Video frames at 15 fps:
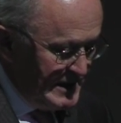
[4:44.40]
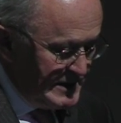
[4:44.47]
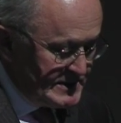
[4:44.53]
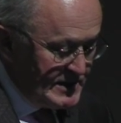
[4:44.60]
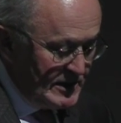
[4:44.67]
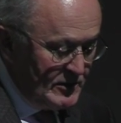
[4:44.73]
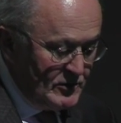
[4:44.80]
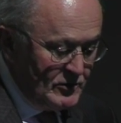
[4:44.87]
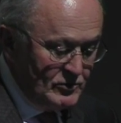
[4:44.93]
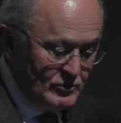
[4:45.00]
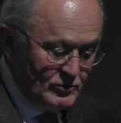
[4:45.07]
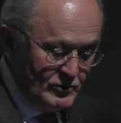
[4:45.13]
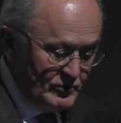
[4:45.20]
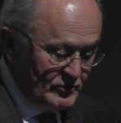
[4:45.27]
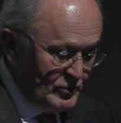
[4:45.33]

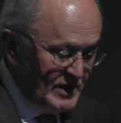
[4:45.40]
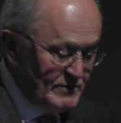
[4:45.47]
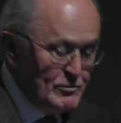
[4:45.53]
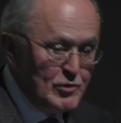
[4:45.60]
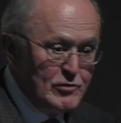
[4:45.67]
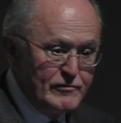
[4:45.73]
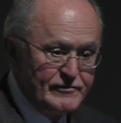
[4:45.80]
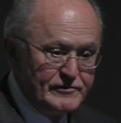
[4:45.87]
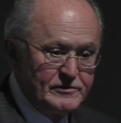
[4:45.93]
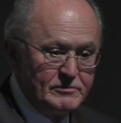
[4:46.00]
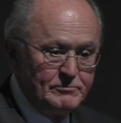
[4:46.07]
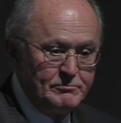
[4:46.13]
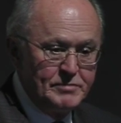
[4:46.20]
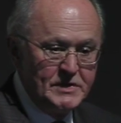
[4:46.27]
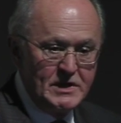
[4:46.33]
So we moved
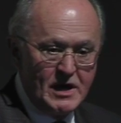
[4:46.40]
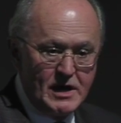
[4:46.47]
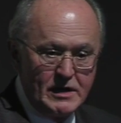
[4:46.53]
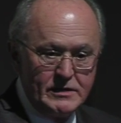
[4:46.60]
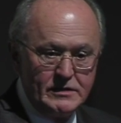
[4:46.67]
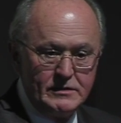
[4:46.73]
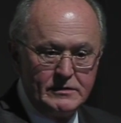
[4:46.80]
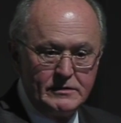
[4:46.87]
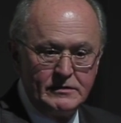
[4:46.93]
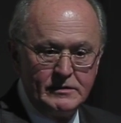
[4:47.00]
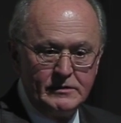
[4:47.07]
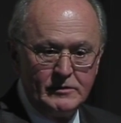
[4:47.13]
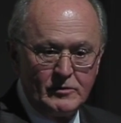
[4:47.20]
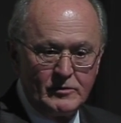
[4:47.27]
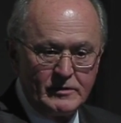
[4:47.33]
beyond
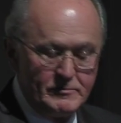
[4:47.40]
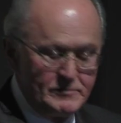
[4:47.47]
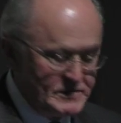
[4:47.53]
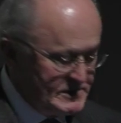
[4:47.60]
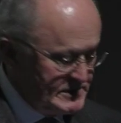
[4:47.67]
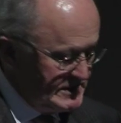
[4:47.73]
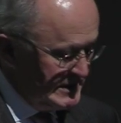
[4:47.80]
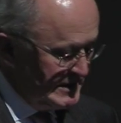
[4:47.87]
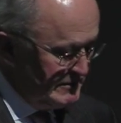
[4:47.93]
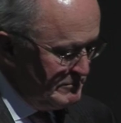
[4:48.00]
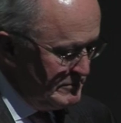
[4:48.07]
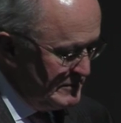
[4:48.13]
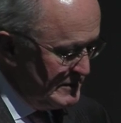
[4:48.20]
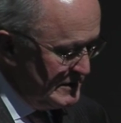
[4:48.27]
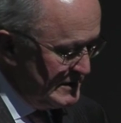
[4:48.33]
the norms.
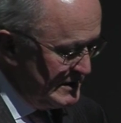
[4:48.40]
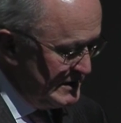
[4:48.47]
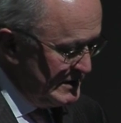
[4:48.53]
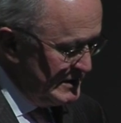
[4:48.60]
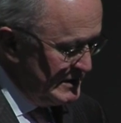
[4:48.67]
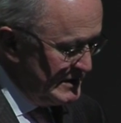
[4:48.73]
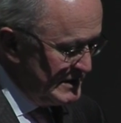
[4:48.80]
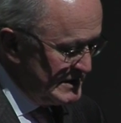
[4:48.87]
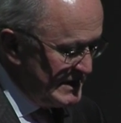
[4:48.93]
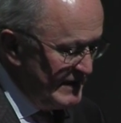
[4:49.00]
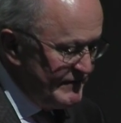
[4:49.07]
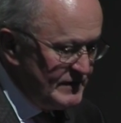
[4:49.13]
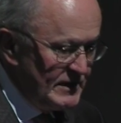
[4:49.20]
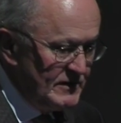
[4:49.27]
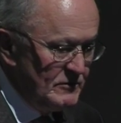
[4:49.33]
This
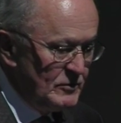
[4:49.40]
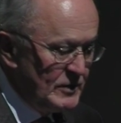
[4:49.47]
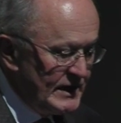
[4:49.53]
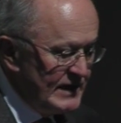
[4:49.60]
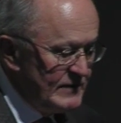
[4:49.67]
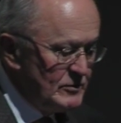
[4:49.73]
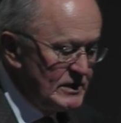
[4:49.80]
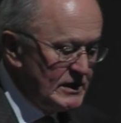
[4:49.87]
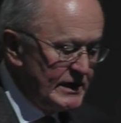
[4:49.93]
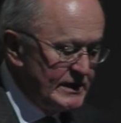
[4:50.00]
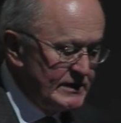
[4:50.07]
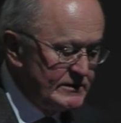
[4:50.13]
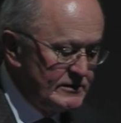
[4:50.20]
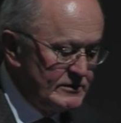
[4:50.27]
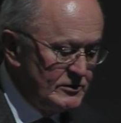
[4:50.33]
evening, what I would
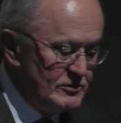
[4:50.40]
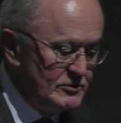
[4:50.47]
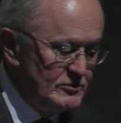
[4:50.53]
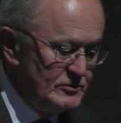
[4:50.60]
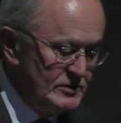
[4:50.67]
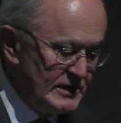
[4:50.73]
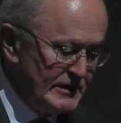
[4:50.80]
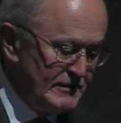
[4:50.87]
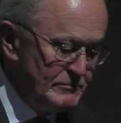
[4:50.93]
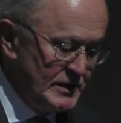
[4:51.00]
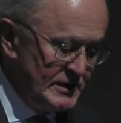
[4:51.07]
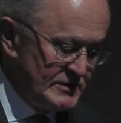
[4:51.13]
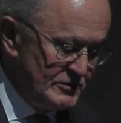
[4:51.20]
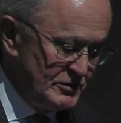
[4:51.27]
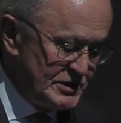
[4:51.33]
like to do
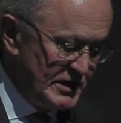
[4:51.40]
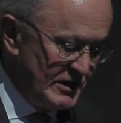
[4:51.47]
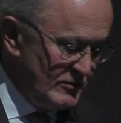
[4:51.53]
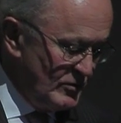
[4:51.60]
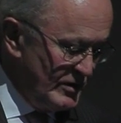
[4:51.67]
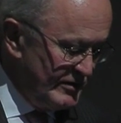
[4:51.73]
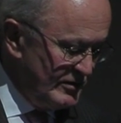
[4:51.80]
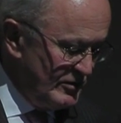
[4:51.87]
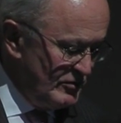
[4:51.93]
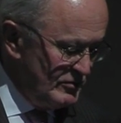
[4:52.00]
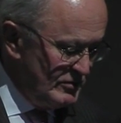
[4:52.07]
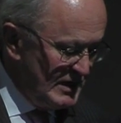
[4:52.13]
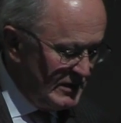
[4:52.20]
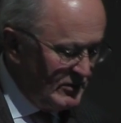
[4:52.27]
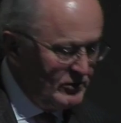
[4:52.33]
is to share with you
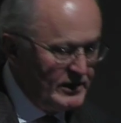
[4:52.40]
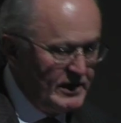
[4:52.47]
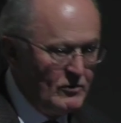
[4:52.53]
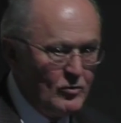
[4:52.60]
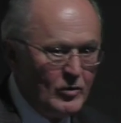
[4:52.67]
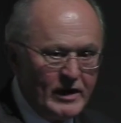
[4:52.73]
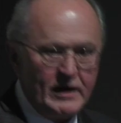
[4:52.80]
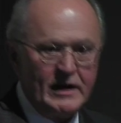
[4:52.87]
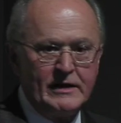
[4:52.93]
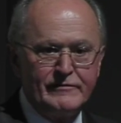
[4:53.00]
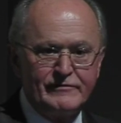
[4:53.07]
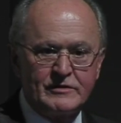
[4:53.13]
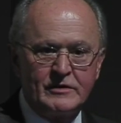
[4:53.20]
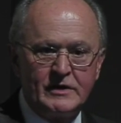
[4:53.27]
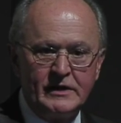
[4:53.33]
not only what
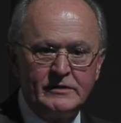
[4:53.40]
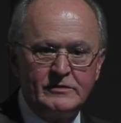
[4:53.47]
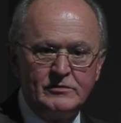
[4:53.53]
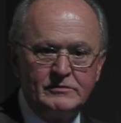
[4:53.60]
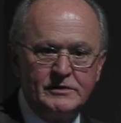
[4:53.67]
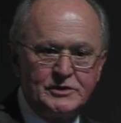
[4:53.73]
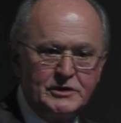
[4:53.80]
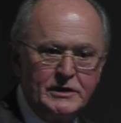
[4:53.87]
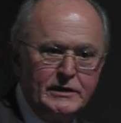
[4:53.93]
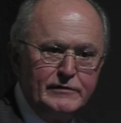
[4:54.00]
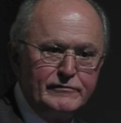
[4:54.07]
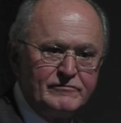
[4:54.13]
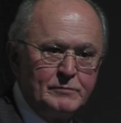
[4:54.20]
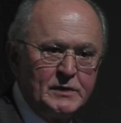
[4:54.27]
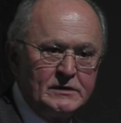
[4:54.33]
I've tried to
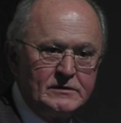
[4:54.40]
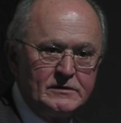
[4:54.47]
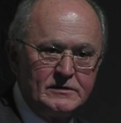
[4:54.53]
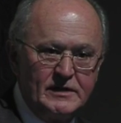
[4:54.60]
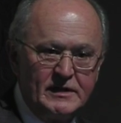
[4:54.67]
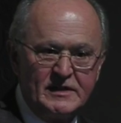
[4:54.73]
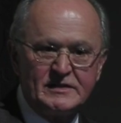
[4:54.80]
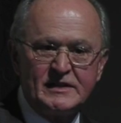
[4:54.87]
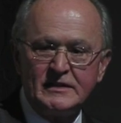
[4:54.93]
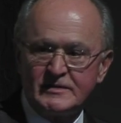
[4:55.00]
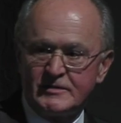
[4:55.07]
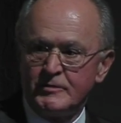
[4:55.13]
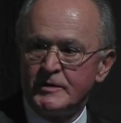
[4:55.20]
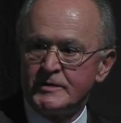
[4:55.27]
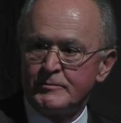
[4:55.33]
achieve, but in a
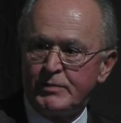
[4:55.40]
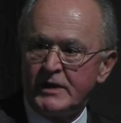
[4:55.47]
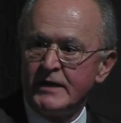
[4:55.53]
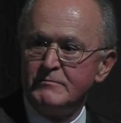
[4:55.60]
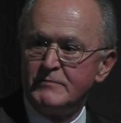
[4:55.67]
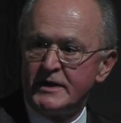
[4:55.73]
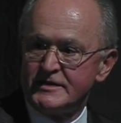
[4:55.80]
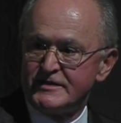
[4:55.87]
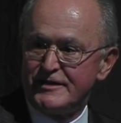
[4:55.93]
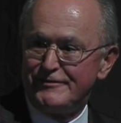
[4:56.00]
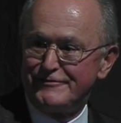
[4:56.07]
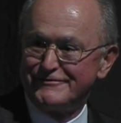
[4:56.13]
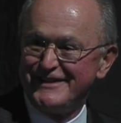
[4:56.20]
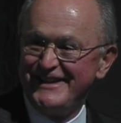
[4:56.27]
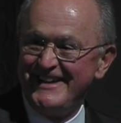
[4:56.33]
sense to explain
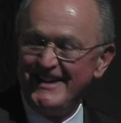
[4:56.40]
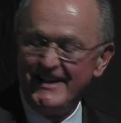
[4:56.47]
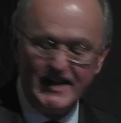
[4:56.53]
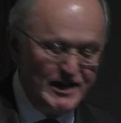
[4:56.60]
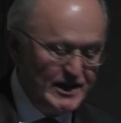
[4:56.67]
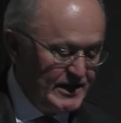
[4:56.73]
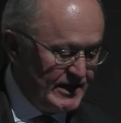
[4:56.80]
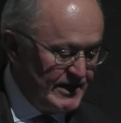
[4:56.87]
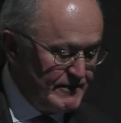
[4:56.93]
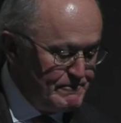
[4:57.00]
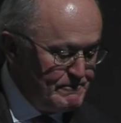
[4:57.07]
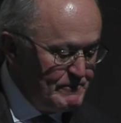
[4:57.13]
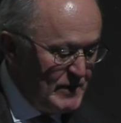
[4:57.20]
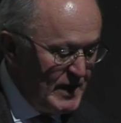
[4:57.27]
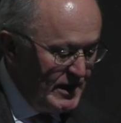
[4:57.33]
myself.
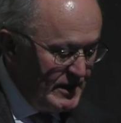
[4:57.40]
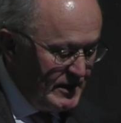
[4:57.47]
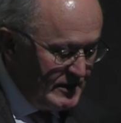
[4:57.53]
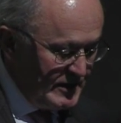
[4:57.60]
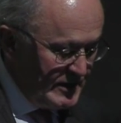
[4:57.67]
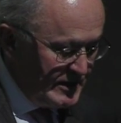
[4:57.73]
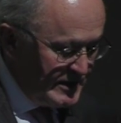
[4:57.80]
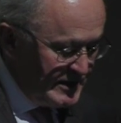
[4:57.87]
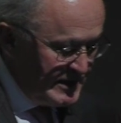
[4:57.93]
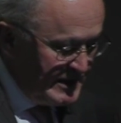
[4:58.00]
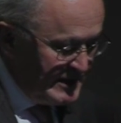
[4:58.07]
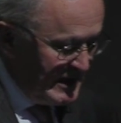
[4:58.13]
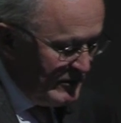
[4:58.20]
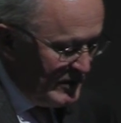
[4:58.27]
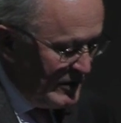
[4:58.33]

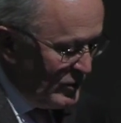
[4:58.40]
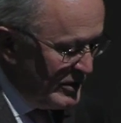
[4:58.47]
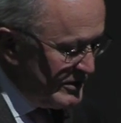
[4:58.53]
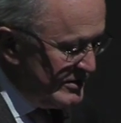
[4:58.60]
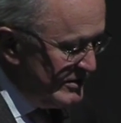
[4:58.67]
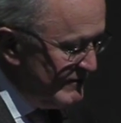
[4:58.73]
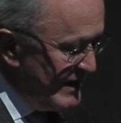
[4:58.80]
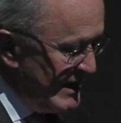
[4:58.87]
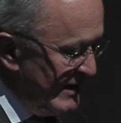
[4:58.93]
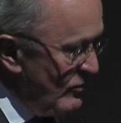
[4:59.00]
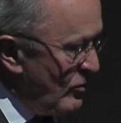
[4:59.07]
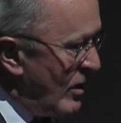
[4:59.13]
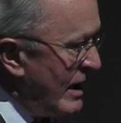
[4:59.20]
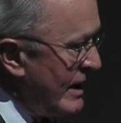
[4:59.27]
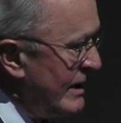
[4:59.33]
I want to convey
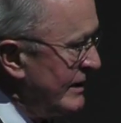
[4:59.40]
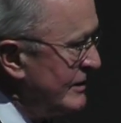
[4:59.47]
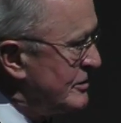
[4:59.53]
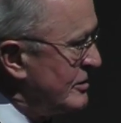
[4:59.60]
why I